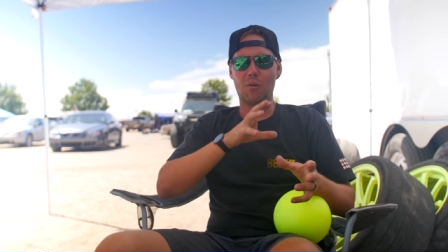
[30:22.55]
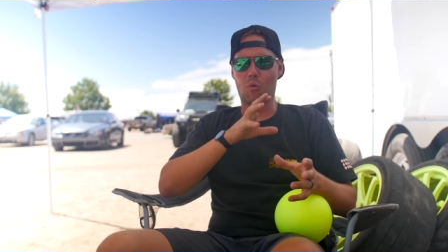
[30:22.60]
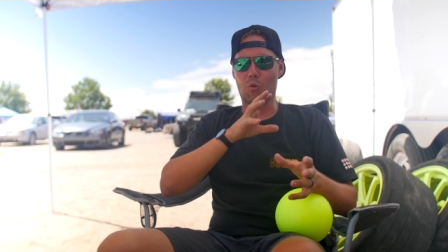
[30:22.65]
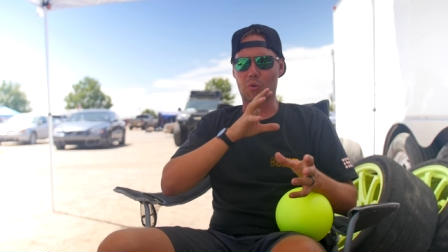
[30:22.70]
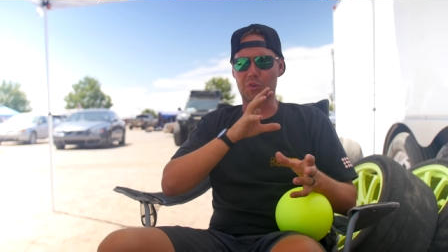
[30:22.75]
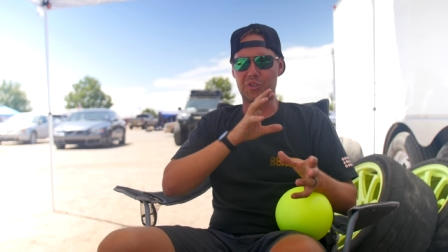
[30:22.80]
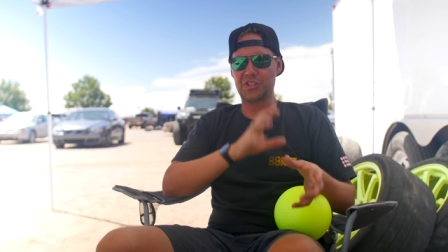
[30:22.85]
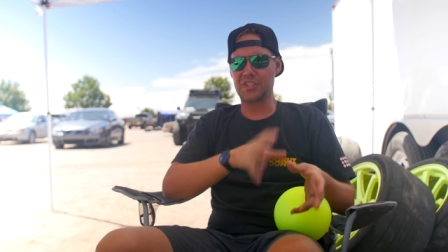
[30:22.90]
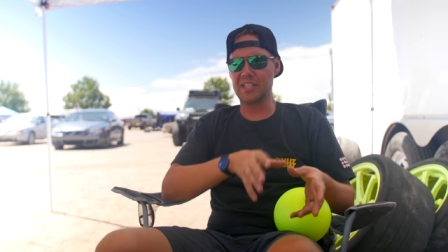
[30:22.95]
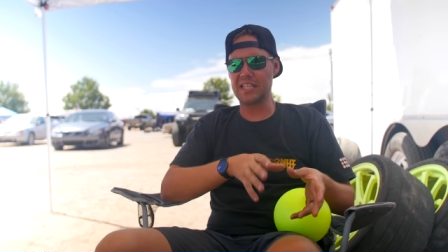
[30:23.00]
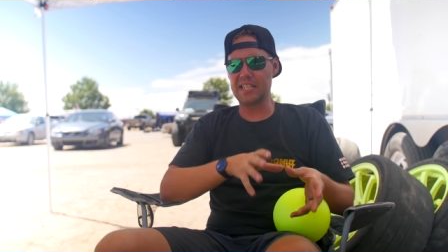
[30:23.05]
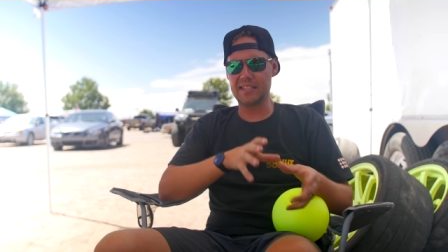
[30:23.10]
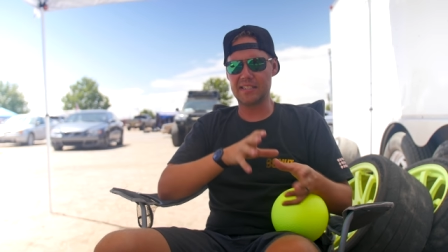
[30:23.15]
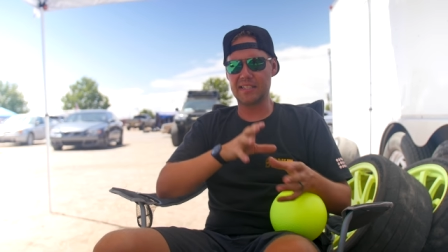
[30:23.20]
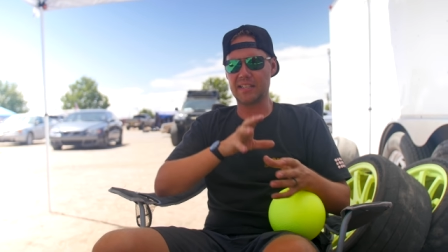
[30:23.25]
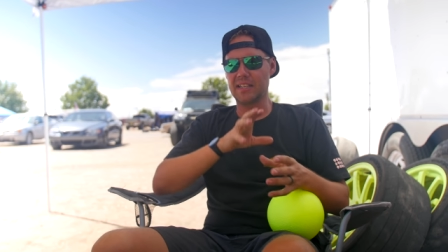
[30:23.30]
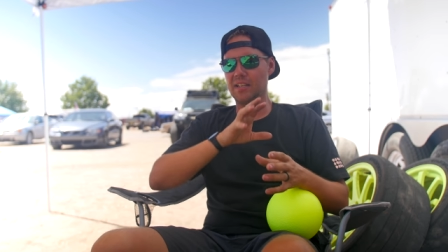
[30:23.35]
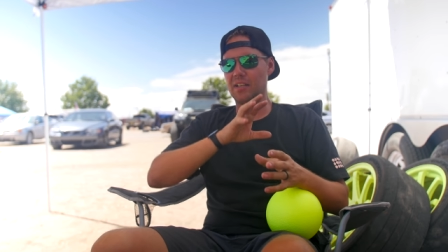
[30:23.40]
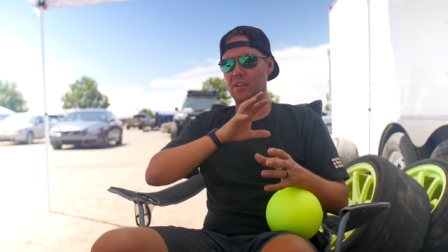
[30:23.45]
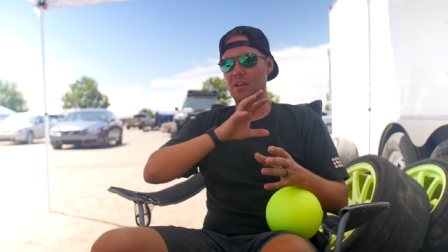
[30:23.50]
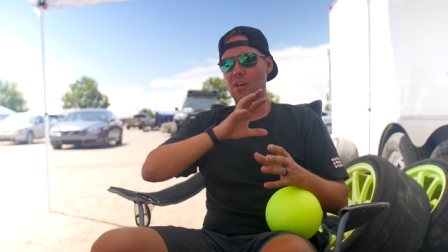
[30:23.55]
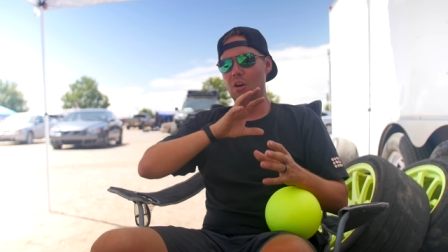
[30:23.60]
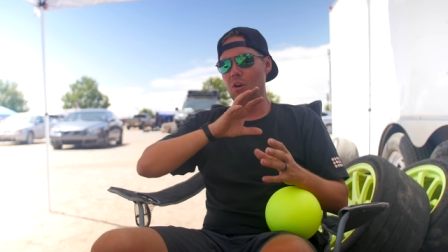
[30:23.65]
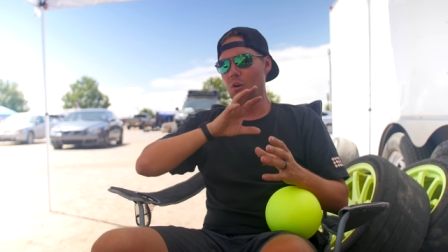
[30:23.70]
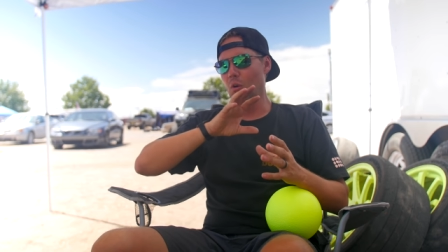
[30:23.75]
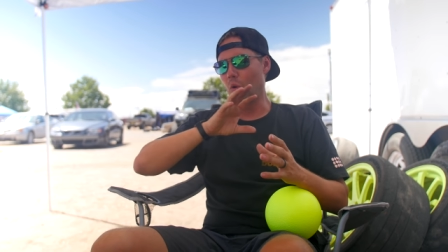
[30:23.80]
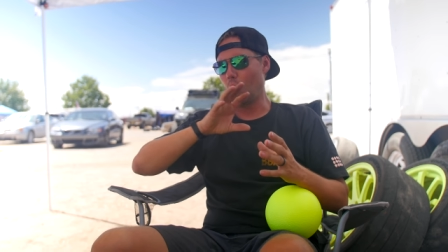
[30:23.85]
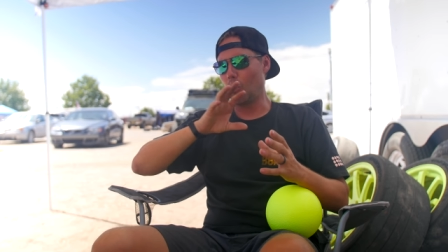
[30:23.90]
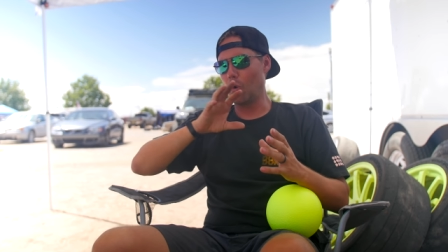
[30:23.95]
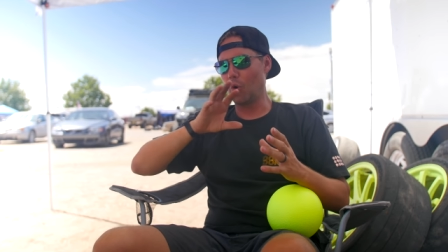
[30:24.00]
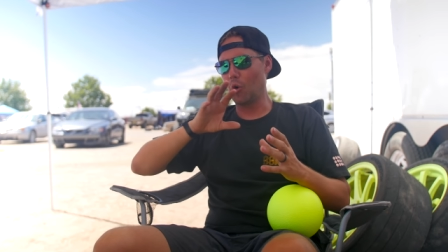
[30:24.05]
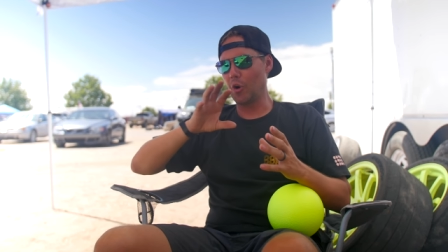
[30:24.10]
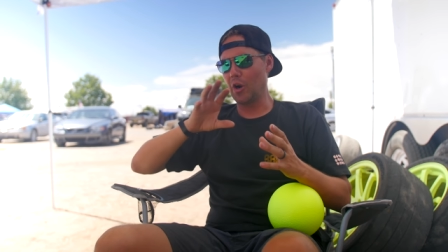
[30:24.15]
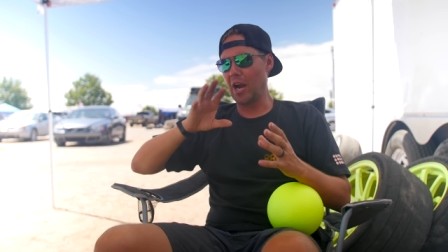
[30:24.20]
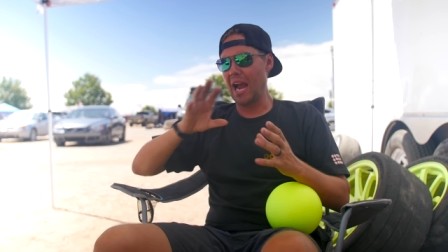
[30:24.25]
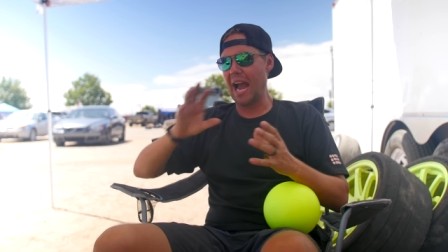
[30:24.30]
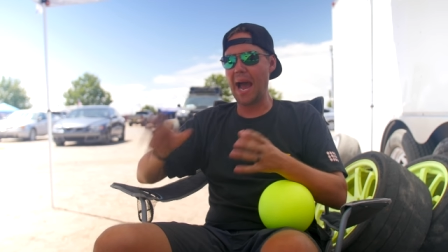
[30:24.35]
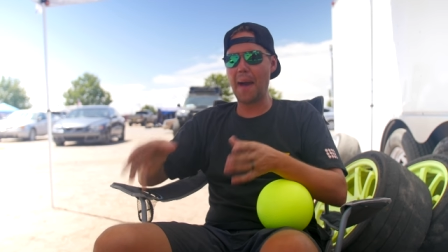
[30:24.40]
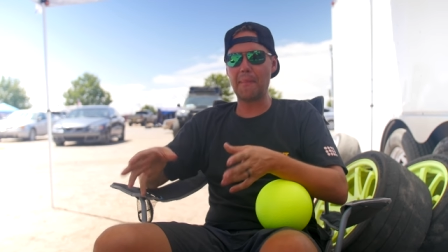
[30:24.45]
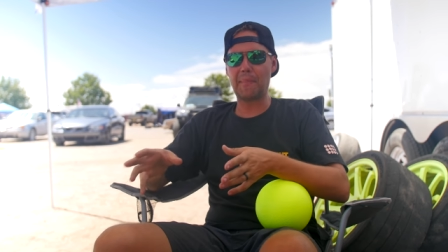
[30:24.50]
or season, or
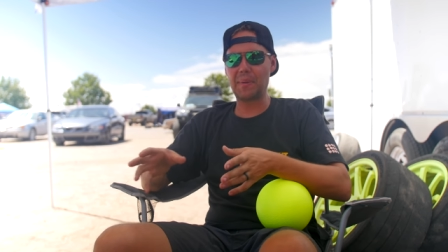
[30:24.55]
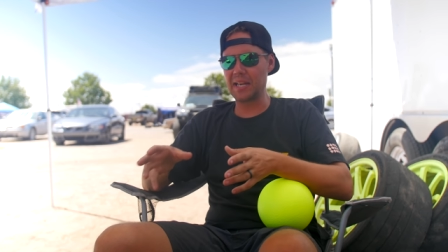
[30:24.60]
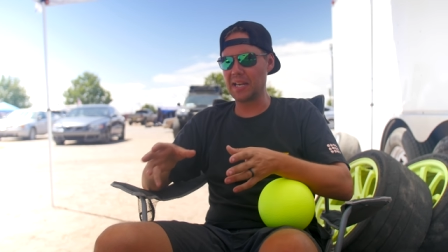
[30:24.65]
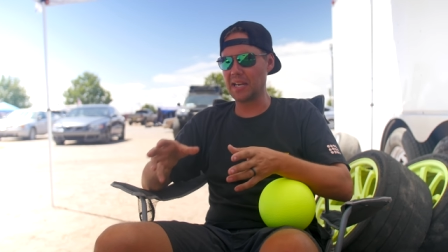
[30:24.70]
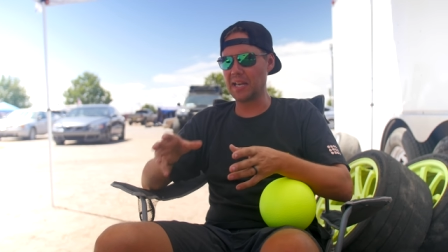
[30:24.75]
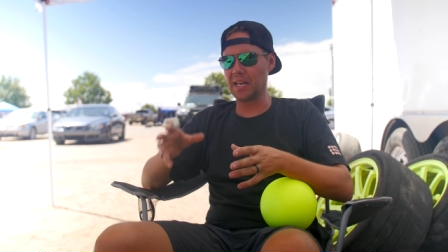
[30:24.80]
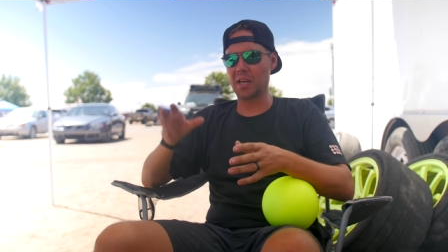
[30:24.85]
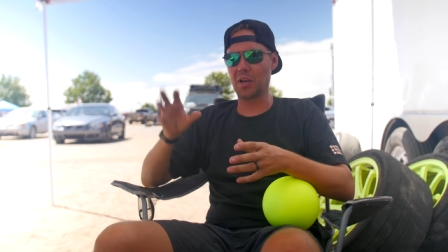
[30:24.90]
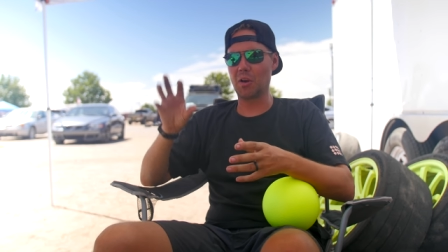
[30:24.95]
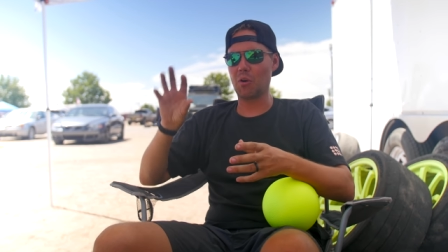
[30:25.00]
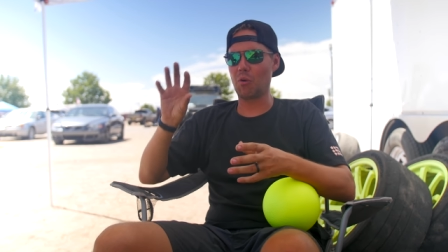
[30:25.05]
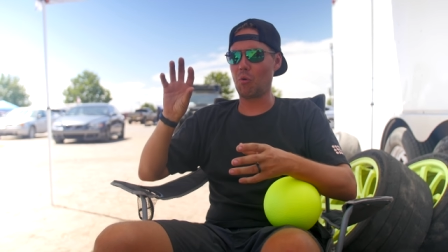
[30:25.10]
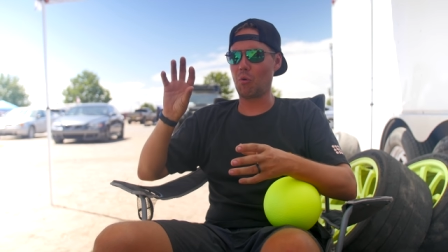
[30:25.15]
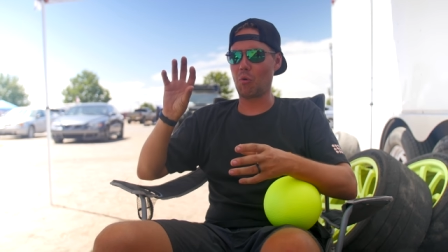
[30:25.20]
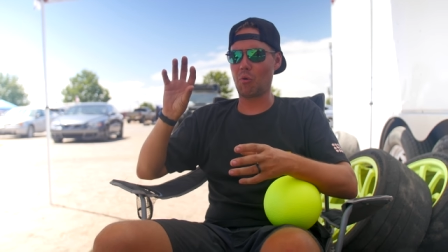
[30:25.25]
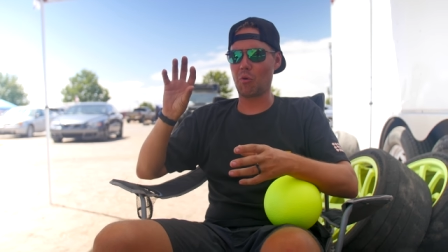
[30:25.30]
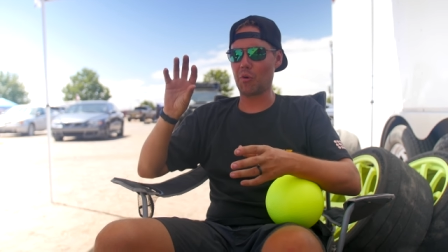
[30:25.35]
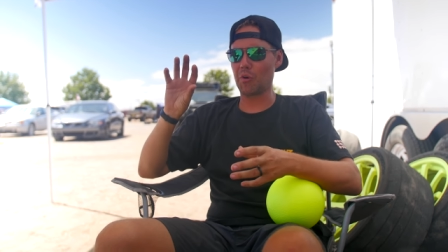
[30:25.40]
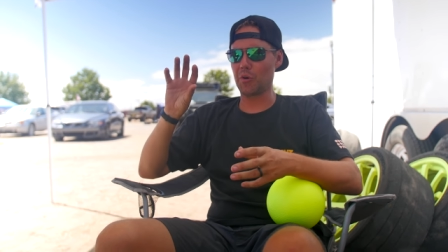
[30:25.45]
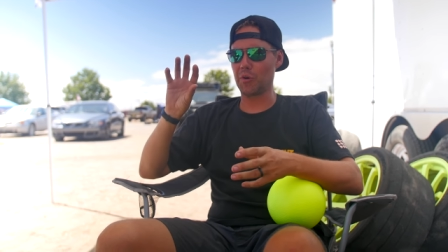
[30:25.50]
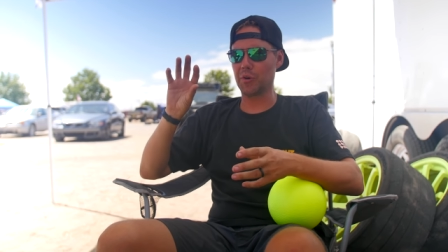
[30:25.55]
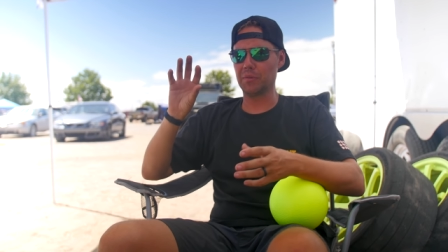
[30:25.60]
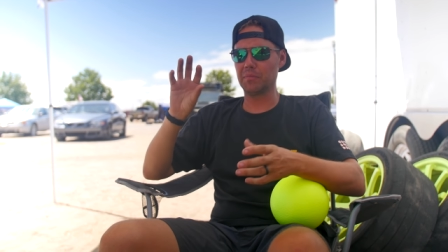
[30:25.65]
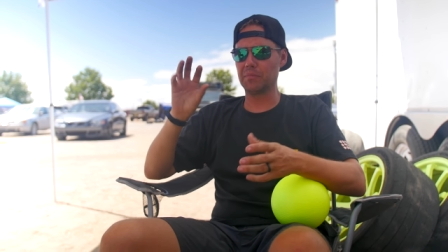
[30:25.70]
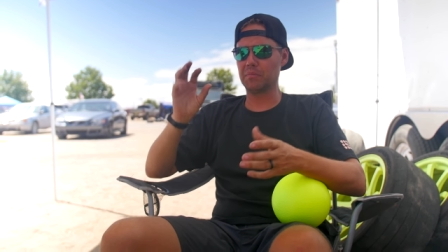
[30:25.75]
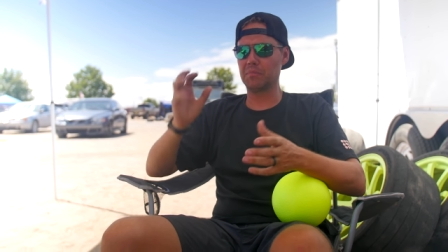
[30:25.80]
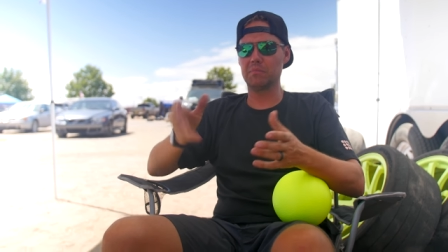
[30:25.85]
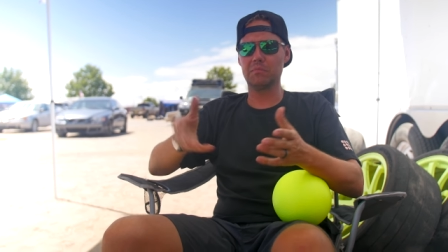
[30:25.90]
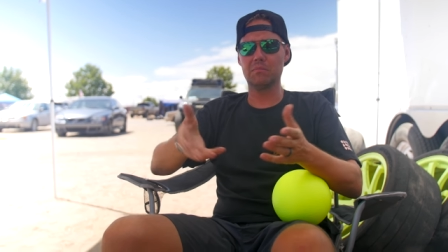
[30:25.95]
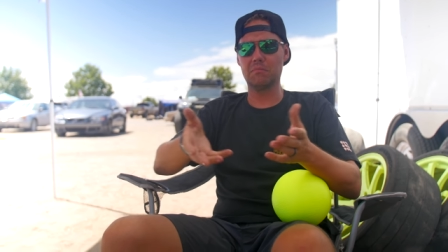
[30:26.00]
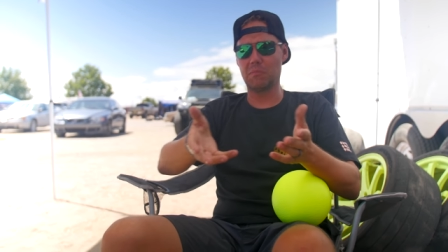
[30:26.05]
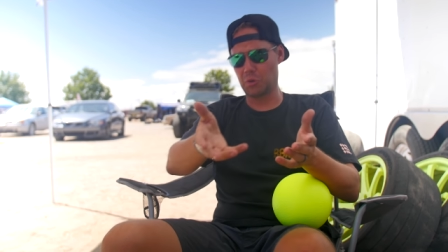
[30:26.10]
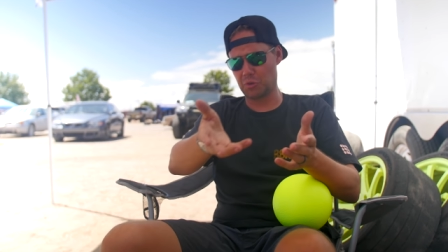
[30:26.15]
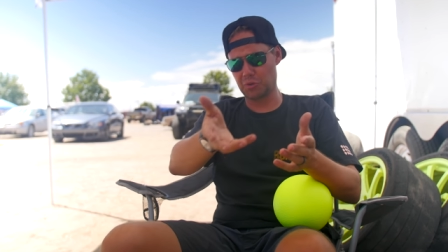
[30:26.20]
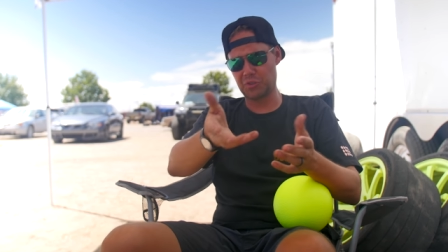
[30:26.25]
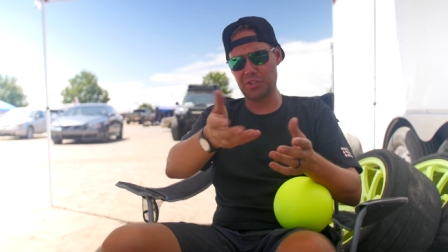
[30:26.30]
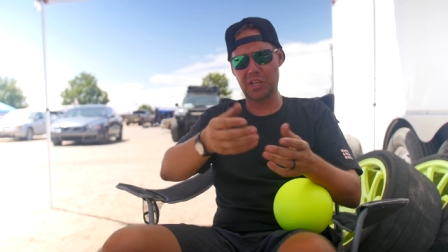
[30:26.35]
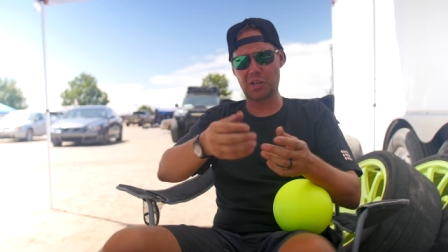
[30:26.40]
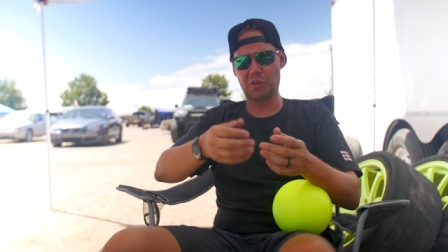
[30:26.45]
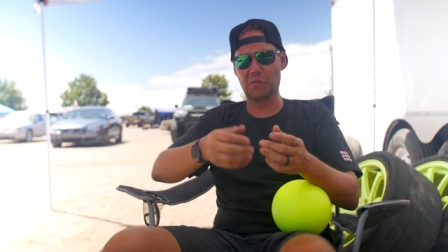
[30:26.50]
happening, or
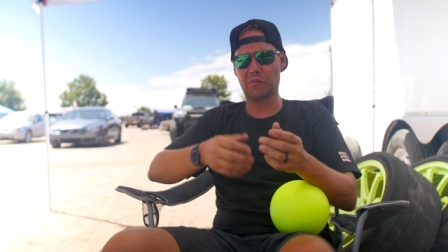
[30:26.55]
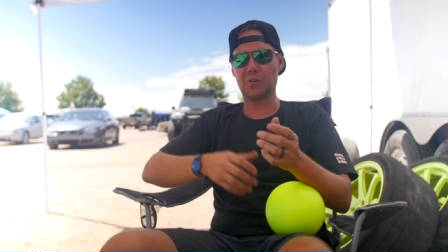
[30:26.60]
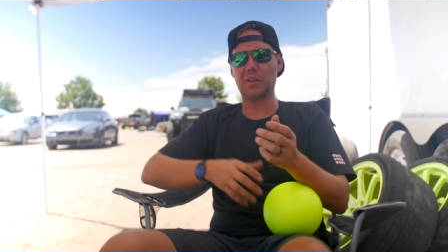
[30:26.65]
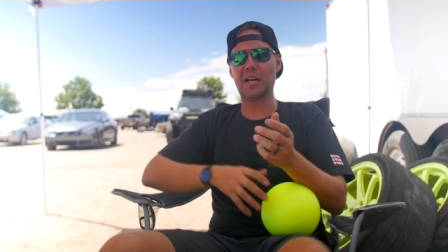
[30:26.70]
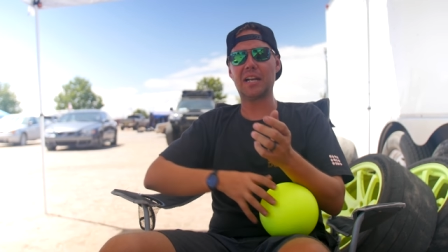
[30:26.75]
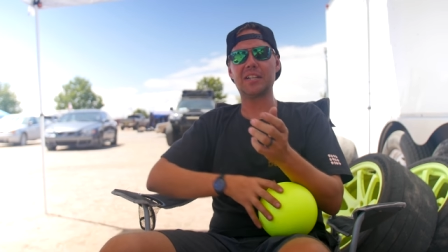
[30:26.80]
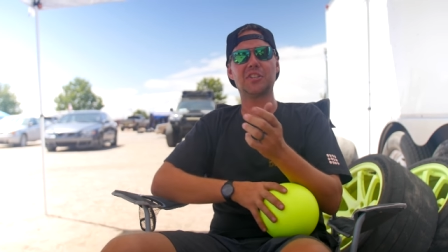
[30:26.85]
motorcycle.